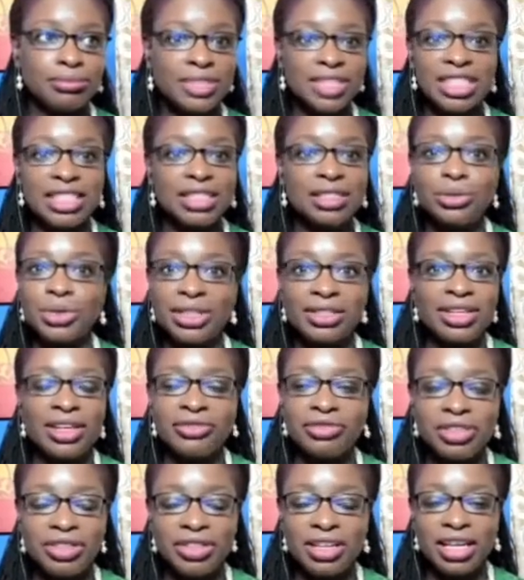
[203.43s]
deal with
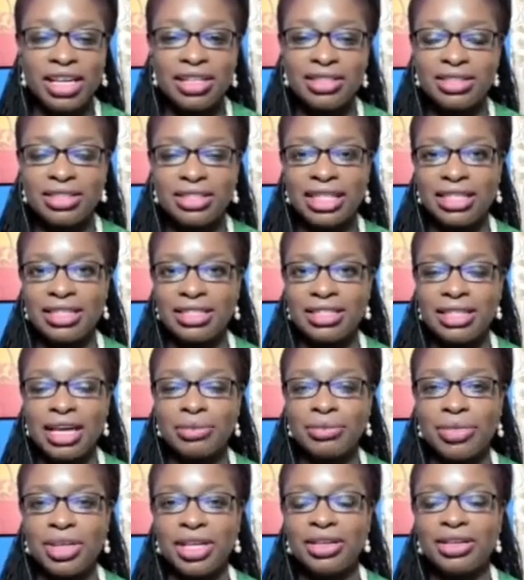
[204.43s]
everything else that is
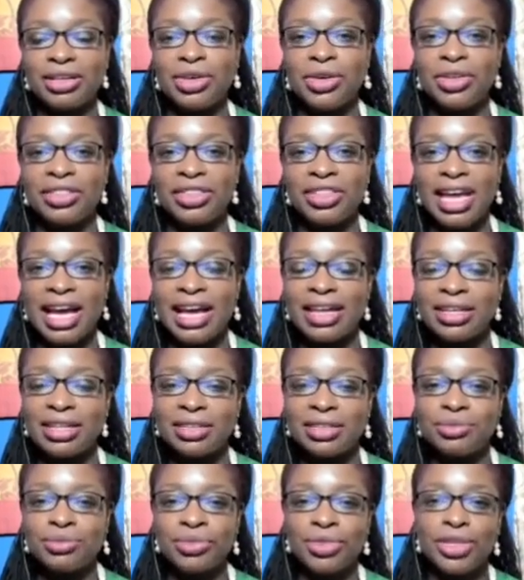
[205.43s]
happening on the
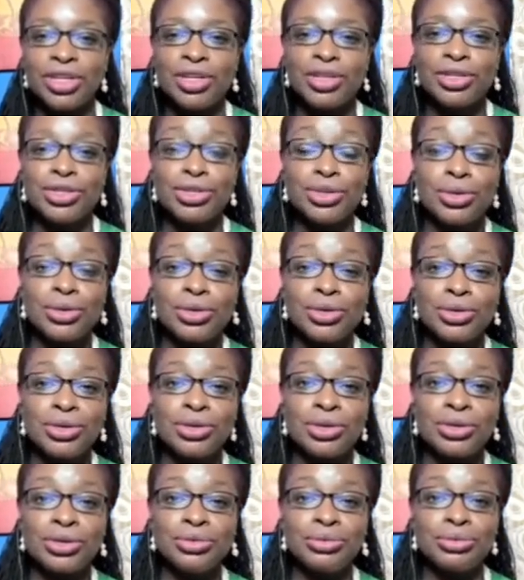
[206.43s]
island.
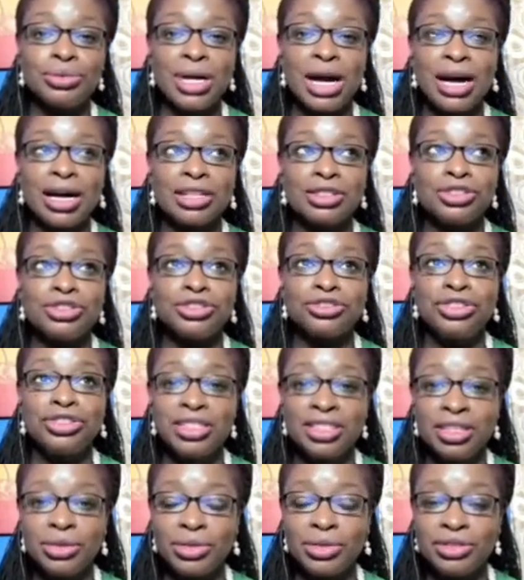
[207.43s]
So
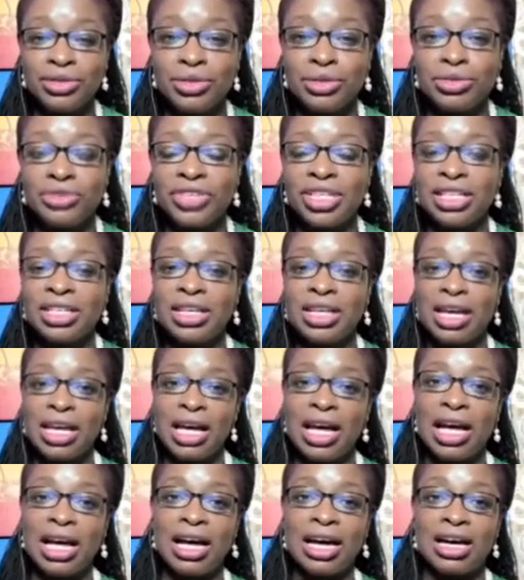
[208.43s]
treating with COVID,
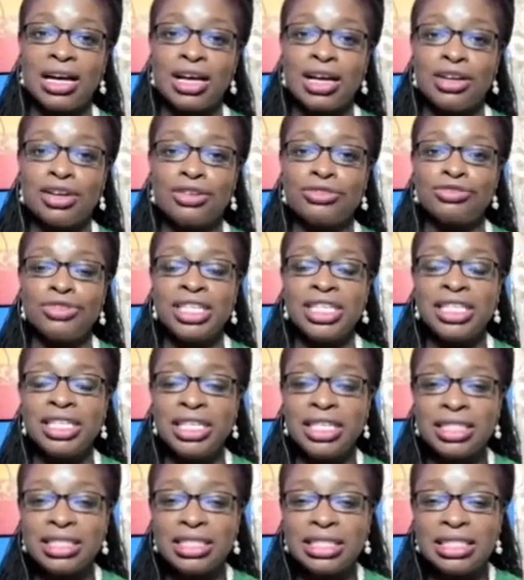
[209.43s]

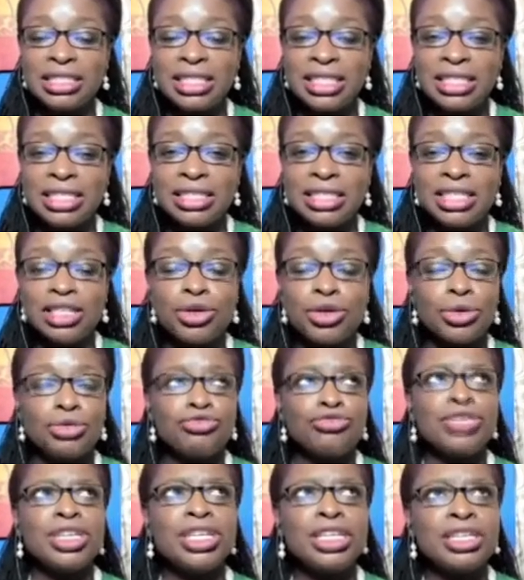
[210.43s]
reinstigating
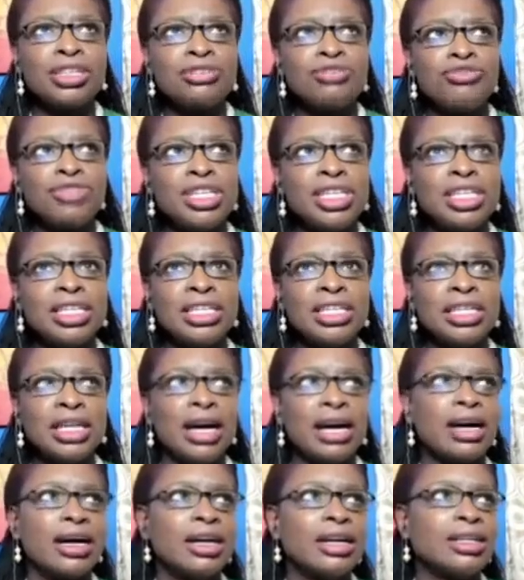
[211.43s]
or
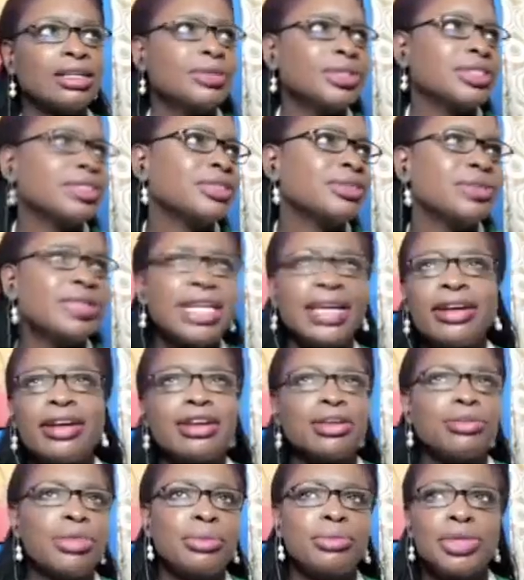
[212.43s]
what's the word? I
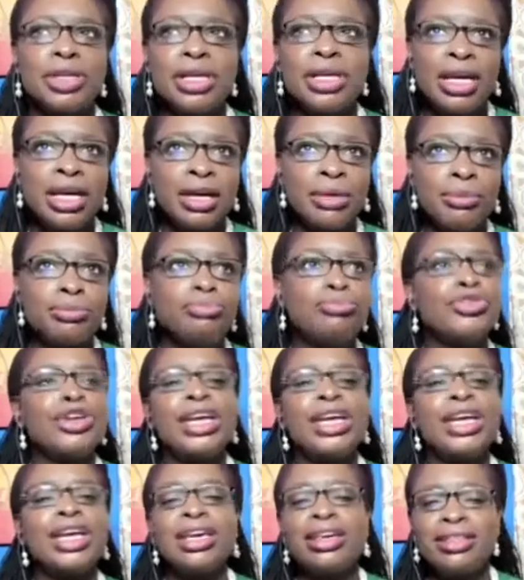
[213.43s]
can't remember.
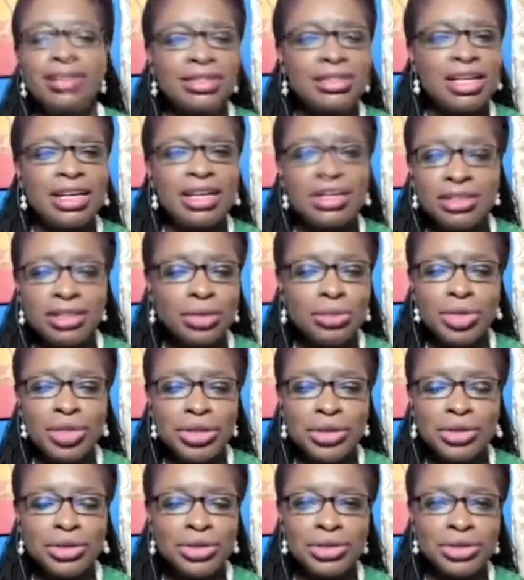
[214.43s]
Bringing the
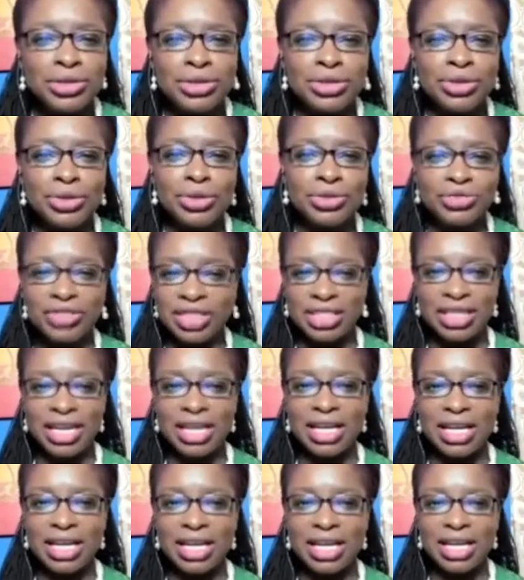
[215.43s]
Tobago COVID
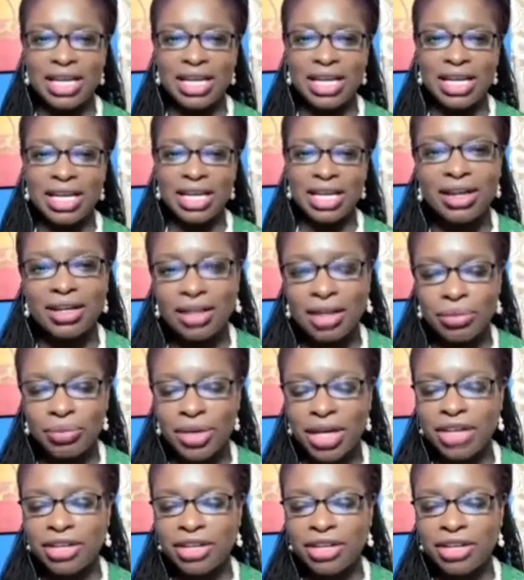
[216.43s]
task force back up
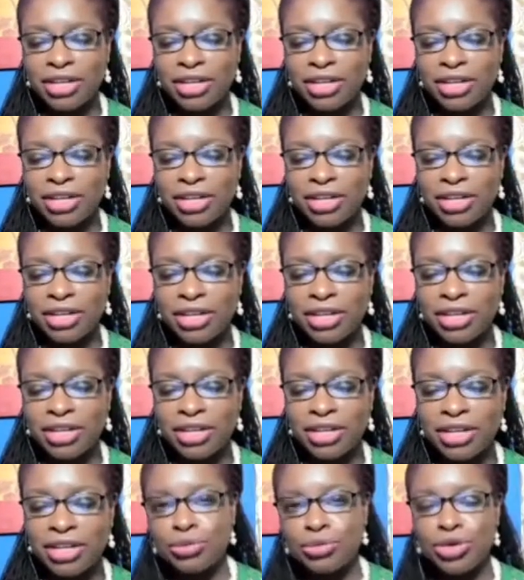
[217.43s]
and running, adding
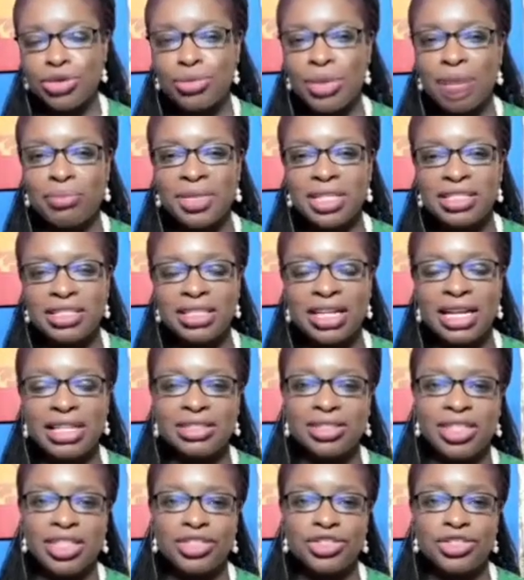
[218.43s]
some new members to that
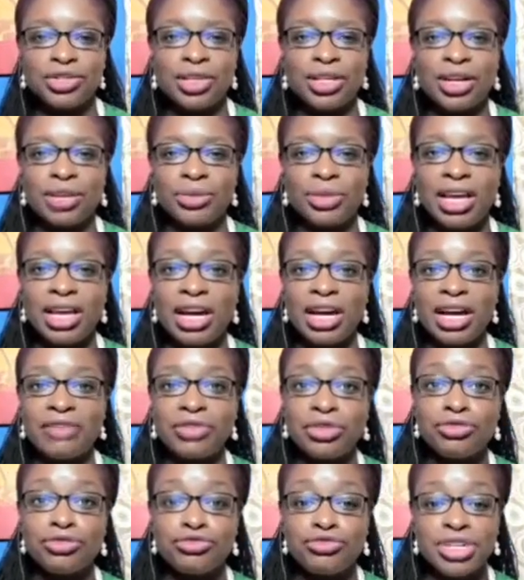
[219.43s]
to ensure that we have a
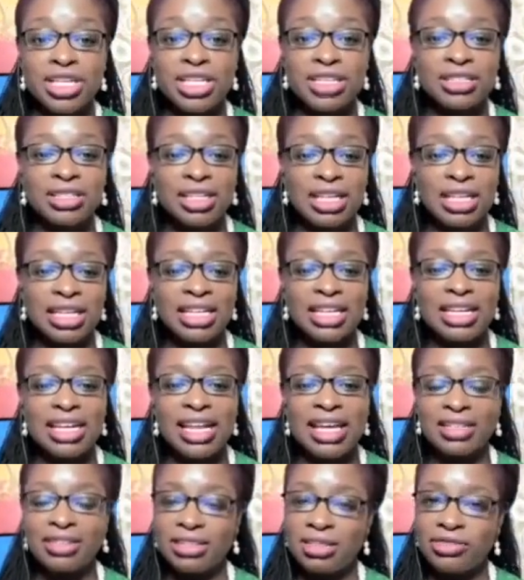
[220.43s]
real
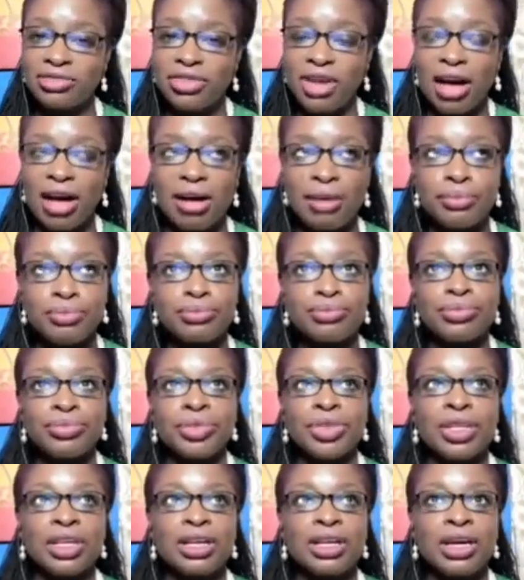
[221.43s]
collective
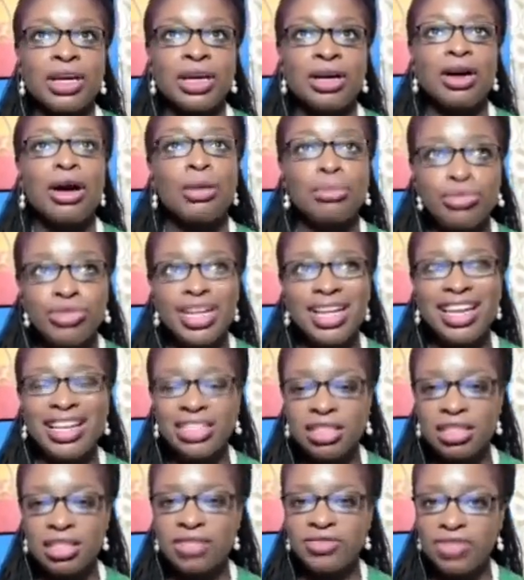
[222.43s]

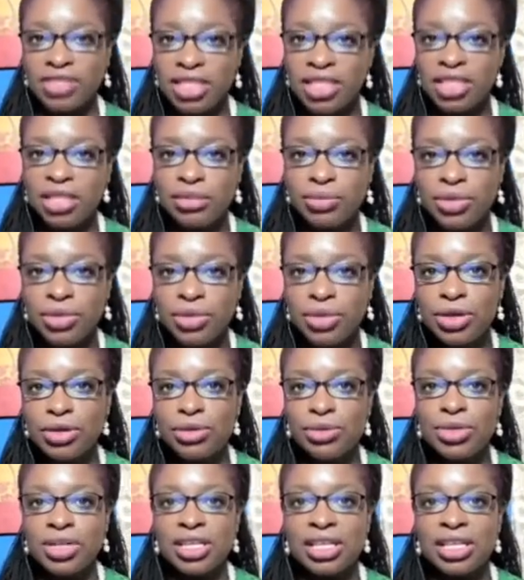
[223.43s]
comprehensive team
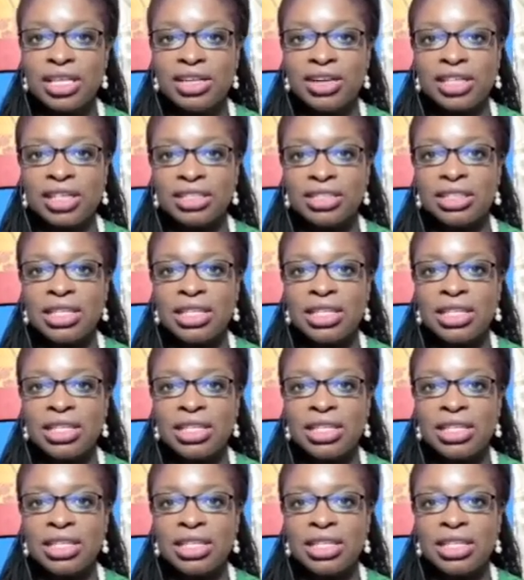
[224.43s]
working on